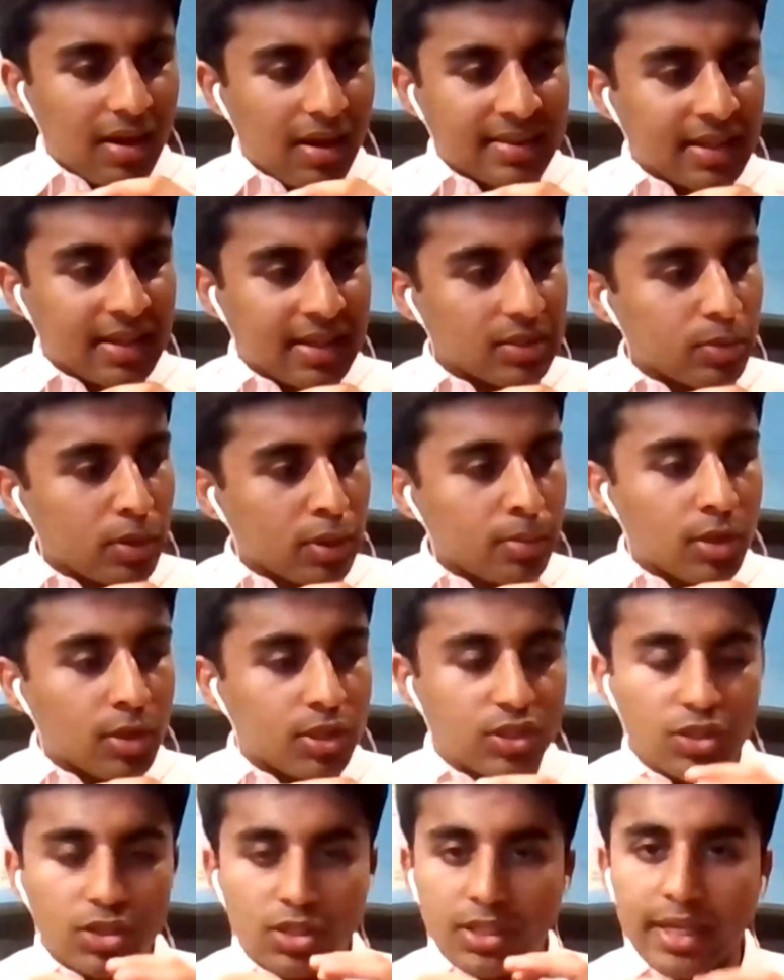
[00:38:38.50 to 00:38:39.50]
I think it's one of the
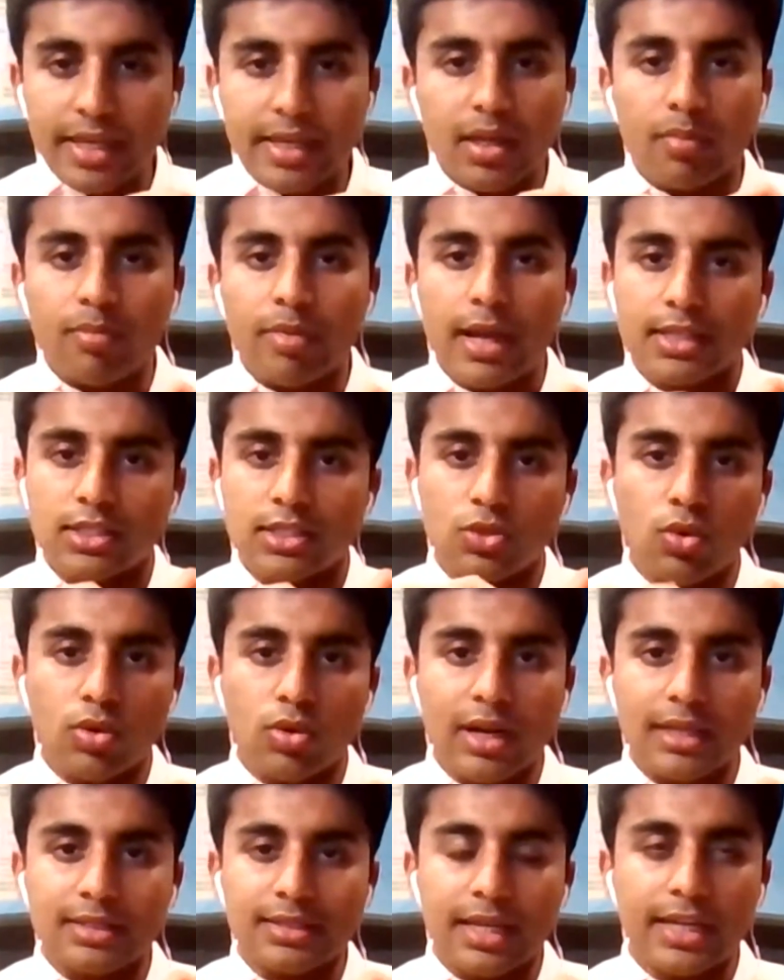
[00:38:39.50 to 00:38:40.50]
most unique, amazing
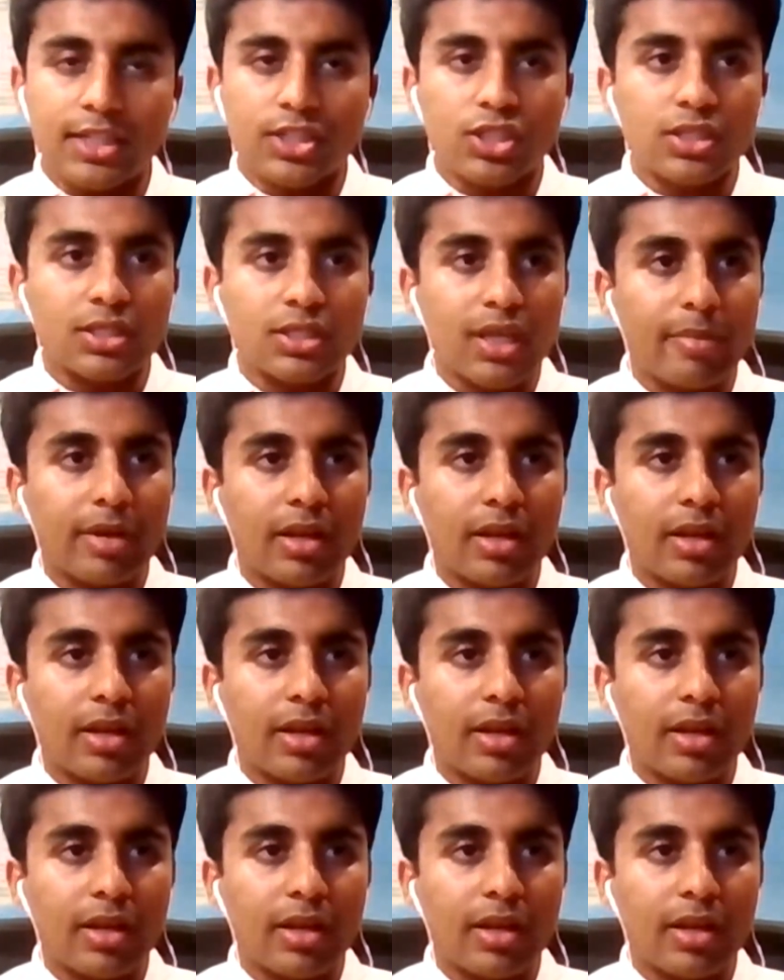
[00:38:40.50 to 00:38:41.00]
organizations.